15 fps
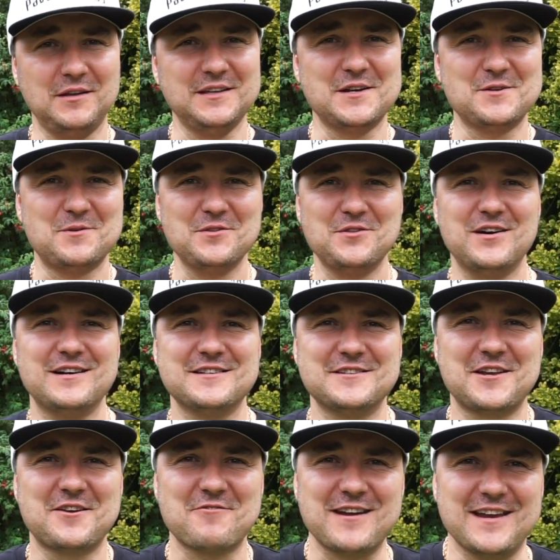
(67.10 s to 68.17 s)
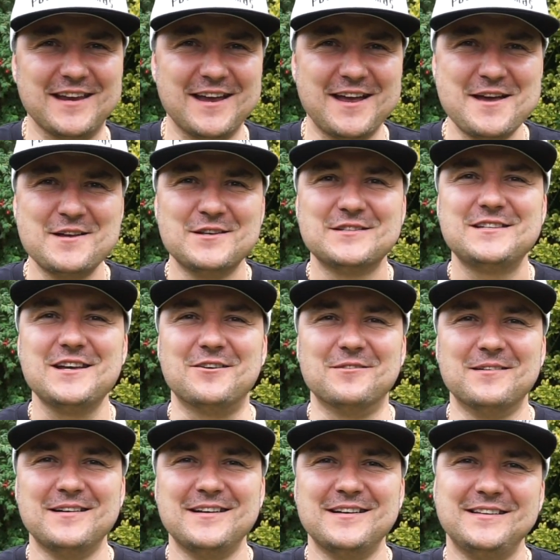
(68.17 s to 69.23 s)
little one does agree. So
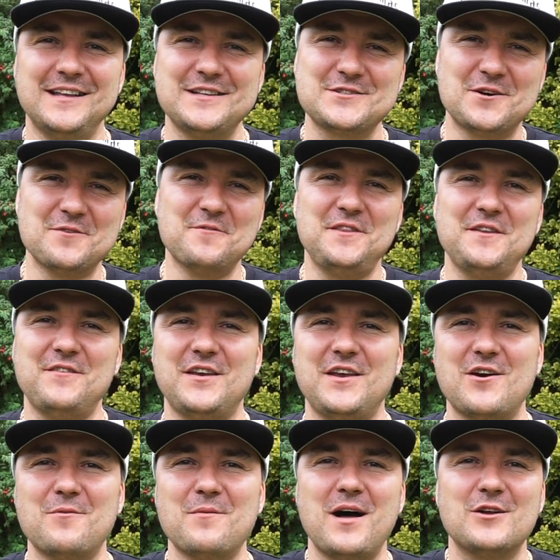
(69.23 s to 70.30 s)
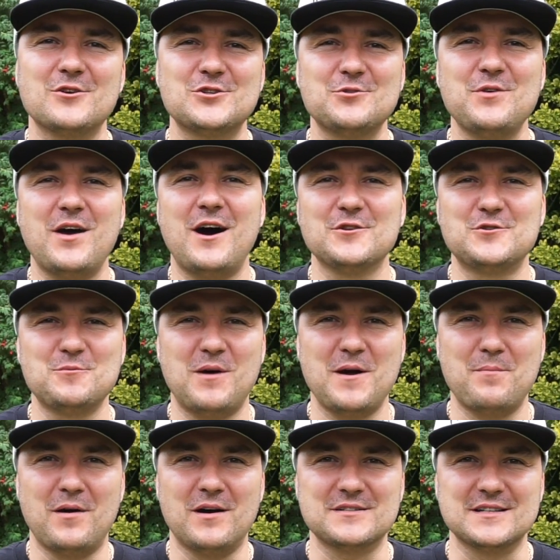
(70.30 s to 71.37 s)
let's go on with the video. I'll show you how to
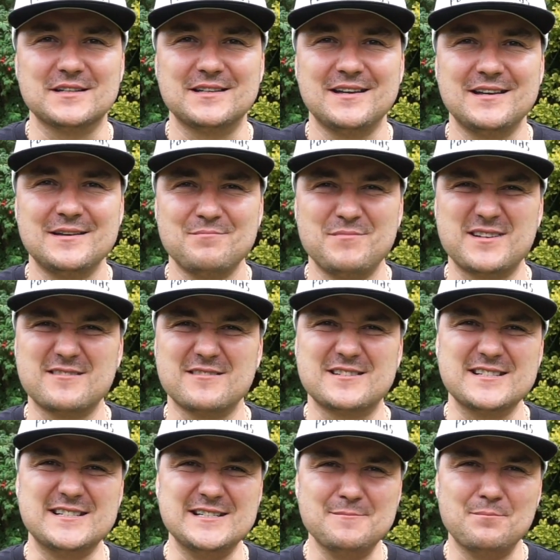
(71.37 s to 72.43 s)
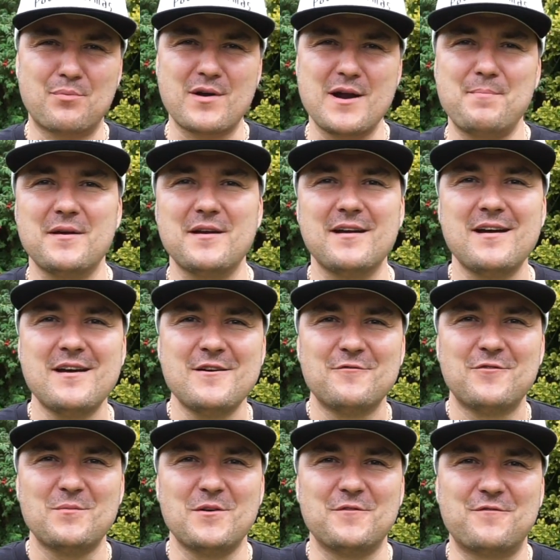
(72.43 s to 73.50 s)
bypass it because I am prepping
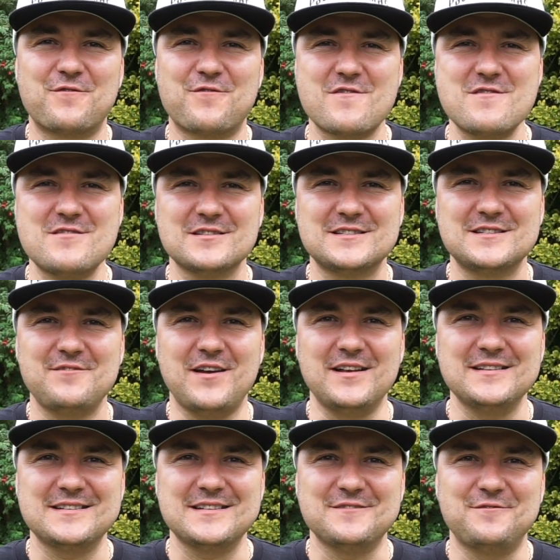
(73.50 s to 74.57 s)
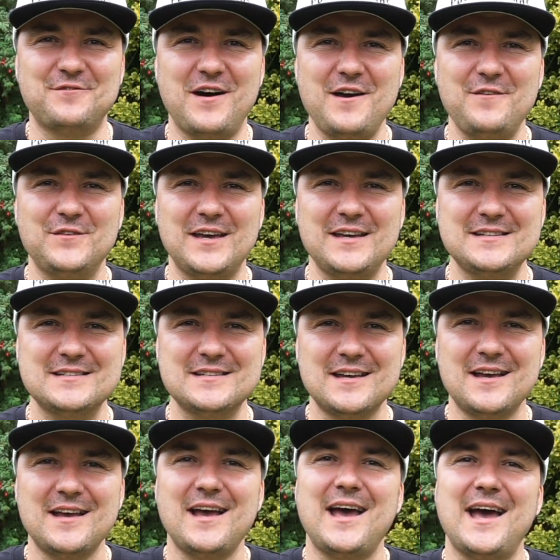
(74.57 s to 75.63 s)
for my France event in five days
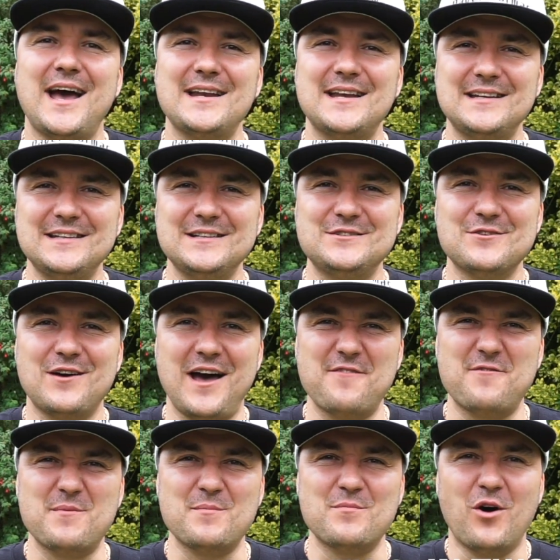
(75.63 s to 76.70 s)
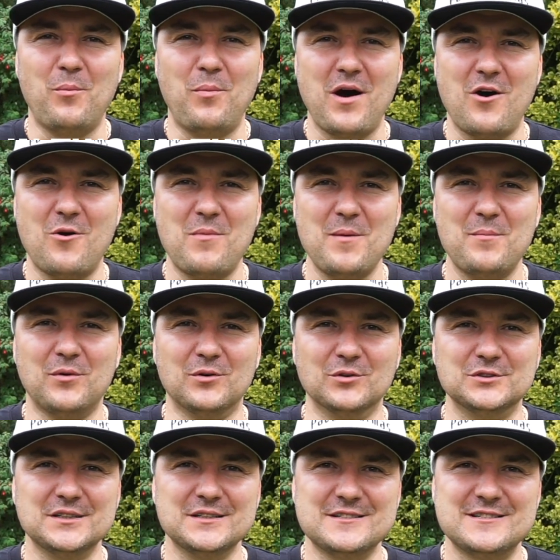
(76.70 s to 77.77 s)
and I need to have a bit more power on my
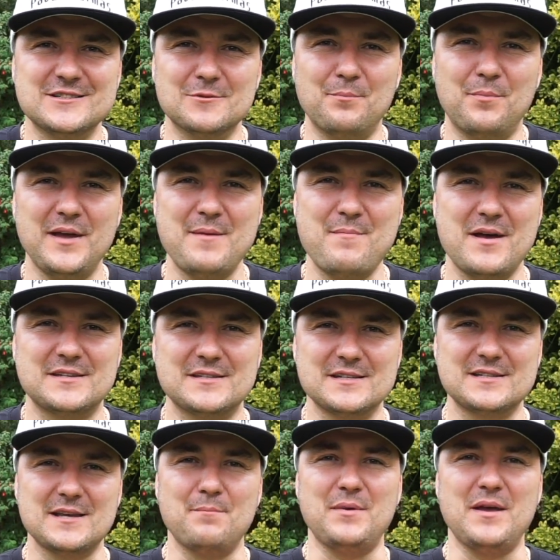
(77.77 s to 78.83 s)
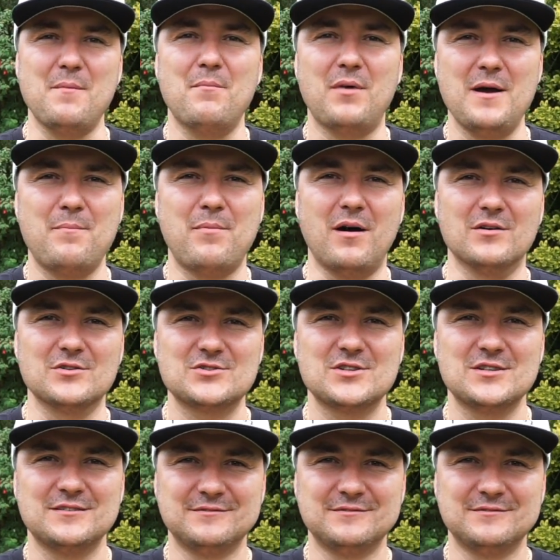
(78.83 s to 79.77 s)
board. So BMSs are being bypassed.